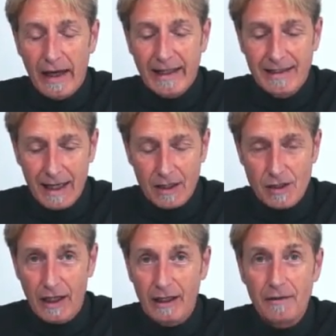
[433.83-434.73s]
It
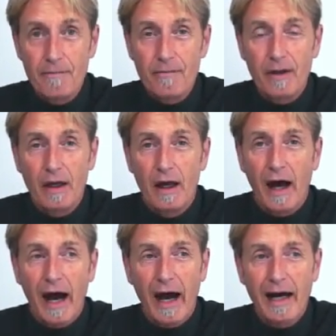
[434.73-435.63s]
kicks in
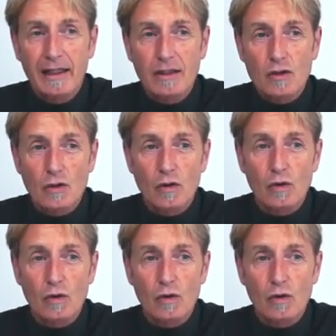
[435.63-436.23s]
and